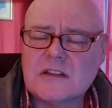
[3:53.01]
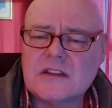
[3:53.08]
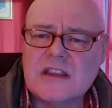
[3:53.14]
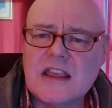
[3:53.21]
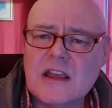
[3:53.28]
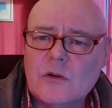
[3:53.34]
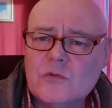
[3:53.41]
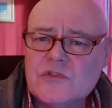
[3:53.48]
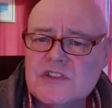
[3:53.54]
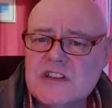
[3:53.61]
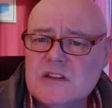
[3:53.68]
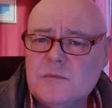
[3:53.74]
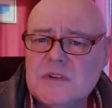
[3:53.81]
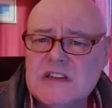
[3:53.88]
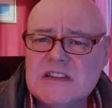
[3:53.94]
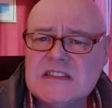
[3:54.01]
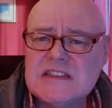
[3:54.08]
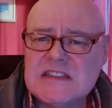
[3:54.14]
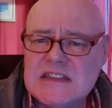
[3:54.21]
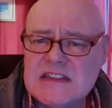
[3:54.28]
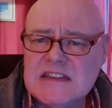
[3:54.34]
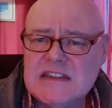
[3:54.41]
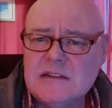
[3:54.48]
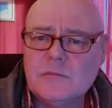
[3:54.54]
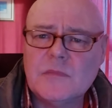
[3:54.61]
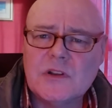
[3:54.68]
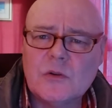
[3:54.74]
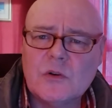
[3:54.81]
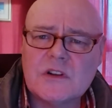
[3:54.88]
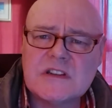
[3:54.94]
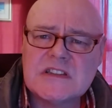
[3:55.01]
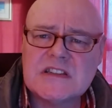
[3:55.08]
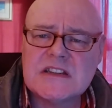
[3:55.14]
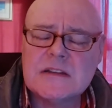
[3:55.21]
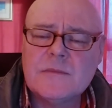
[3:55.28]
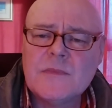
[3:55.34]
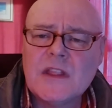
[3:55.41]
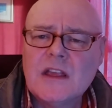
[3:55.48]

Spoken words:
the LGBT minority,